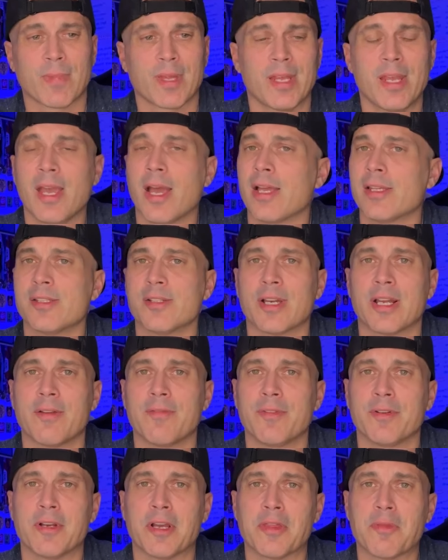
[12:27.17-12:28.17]
yeah, I still got to
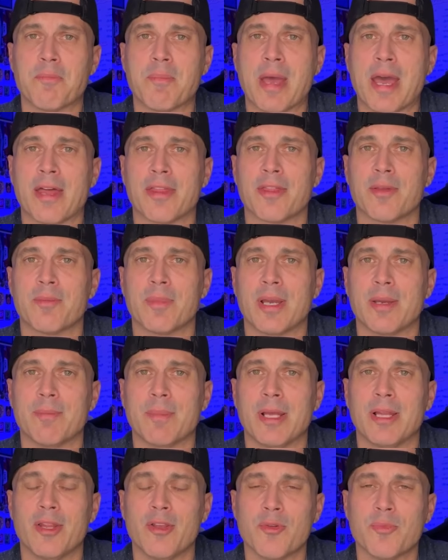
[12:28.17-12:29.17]
figure out the math on
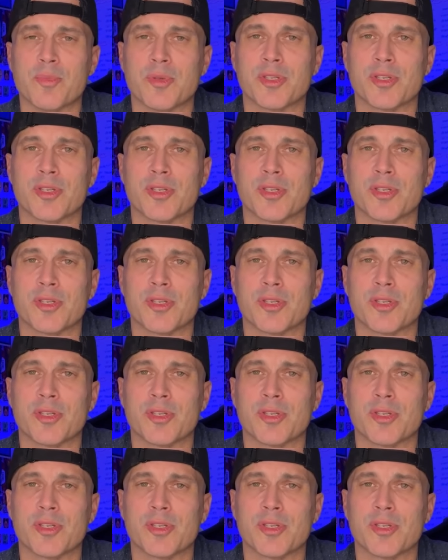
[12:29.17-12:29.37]
my loop.